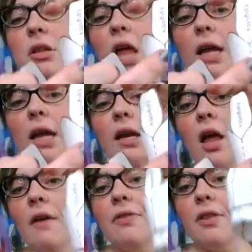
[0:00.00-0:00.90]
line
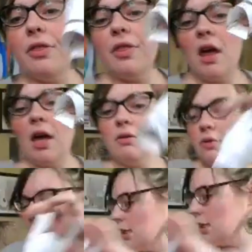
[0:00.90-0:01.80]
of the
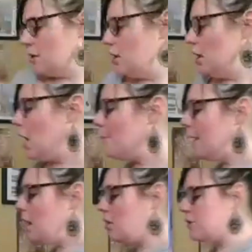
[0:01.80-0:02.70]
thyroid,
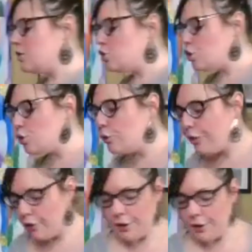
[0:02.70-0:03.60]
about
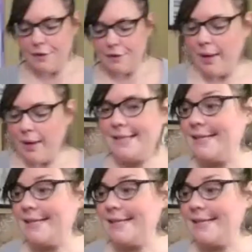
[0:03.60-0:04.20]
2/3 of the way